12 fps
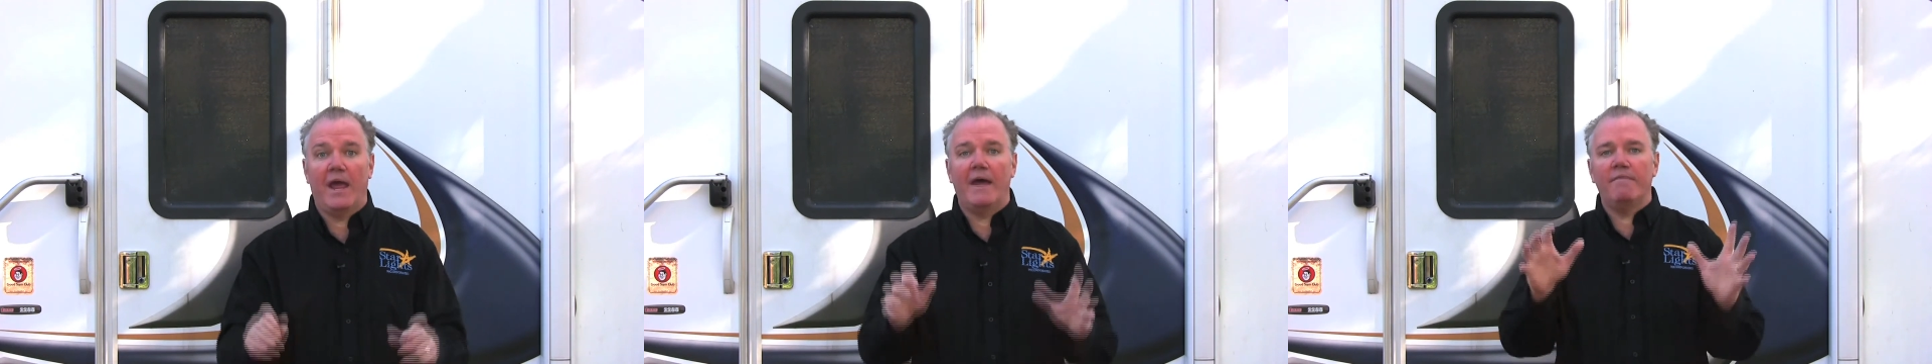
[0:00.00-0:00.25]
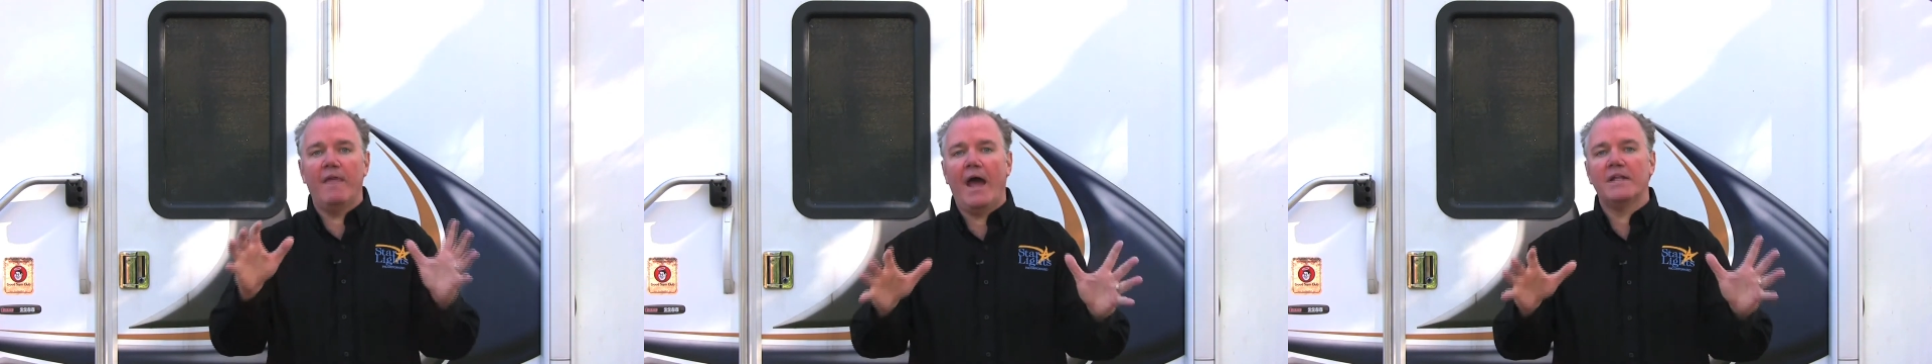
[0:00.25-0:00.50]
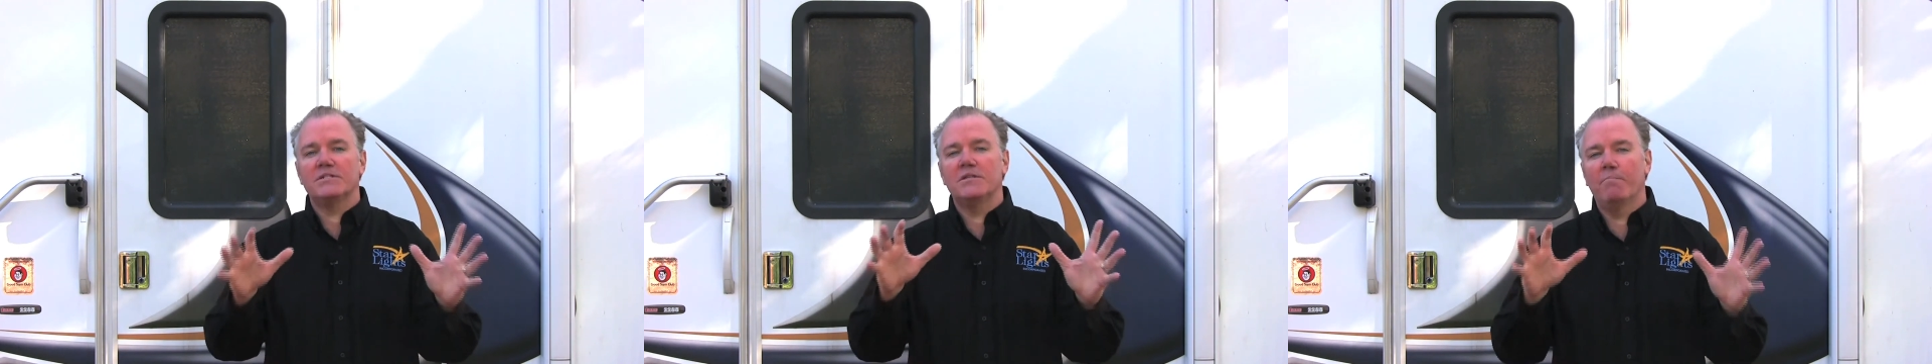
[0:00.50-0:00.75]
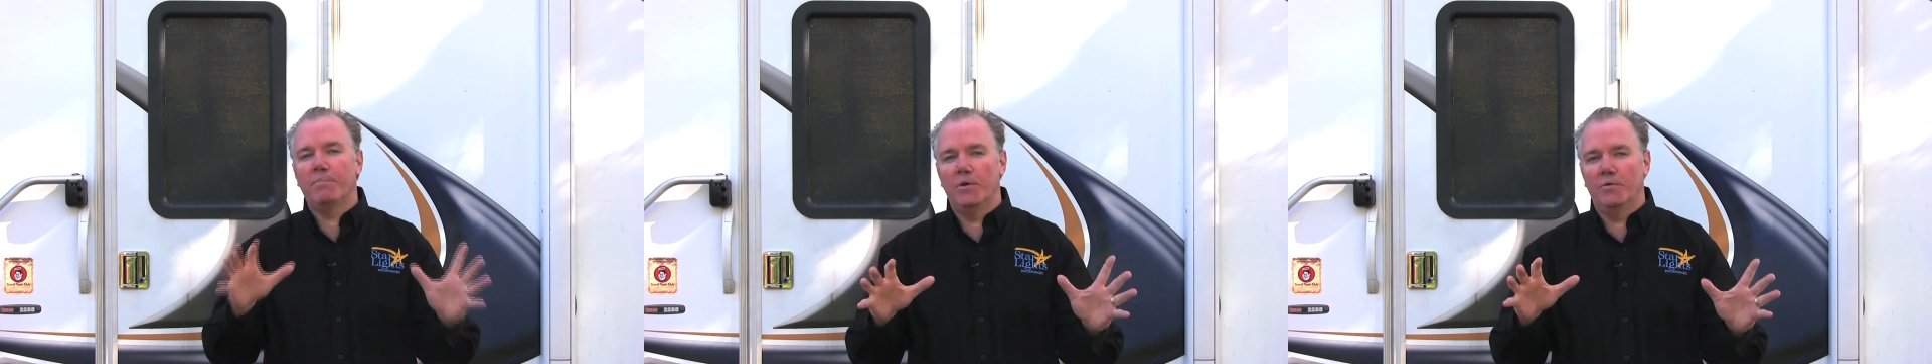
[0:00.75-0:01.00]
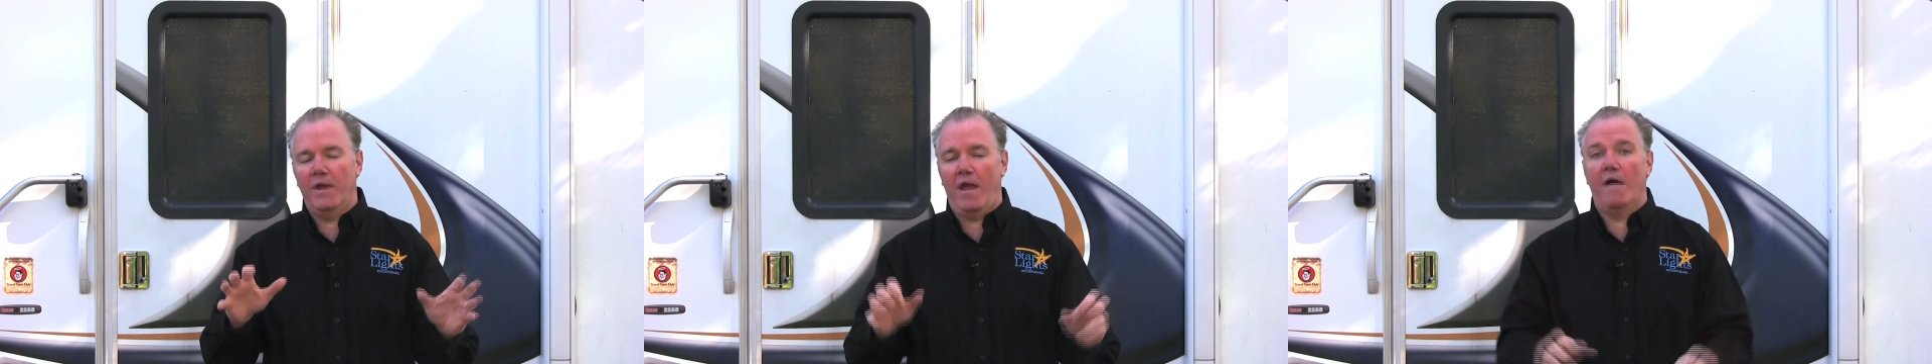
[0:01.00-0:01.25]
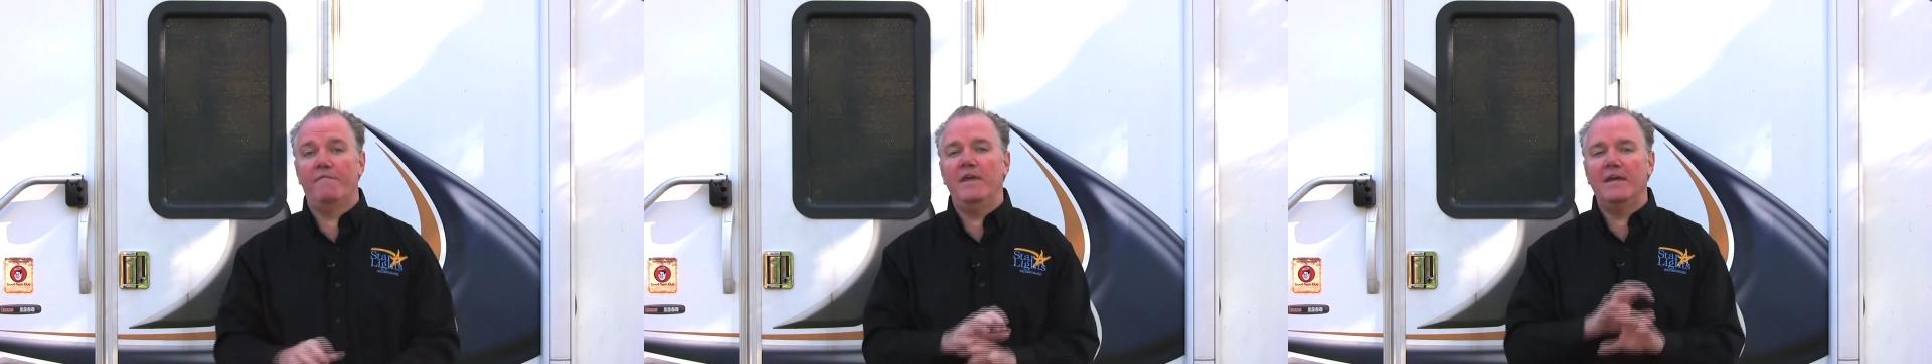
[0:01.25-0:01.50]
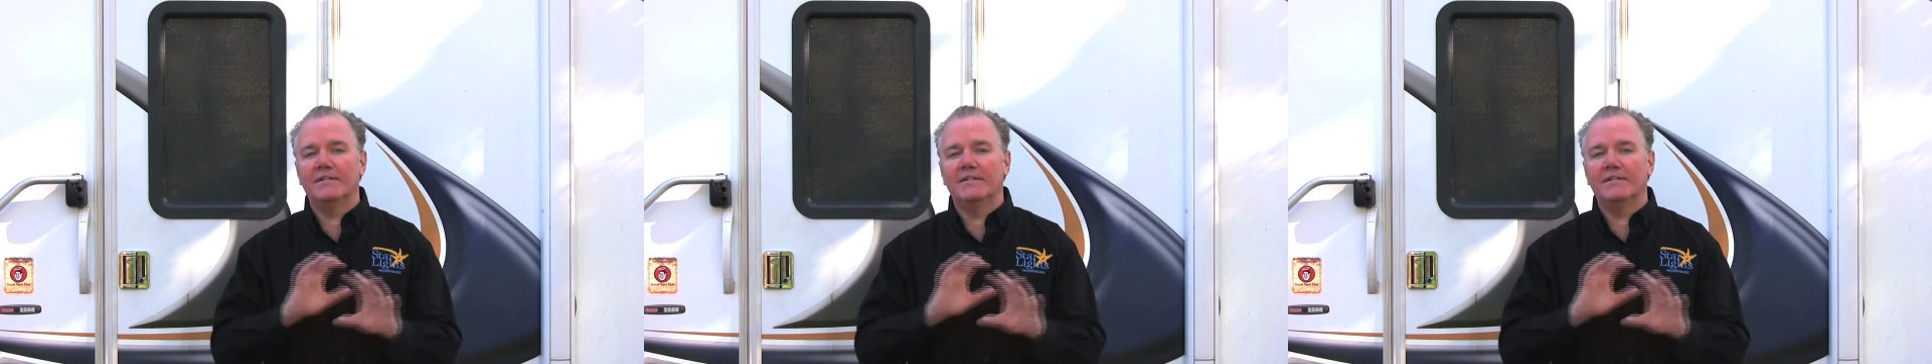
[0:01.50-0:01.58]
and that's the beauty of the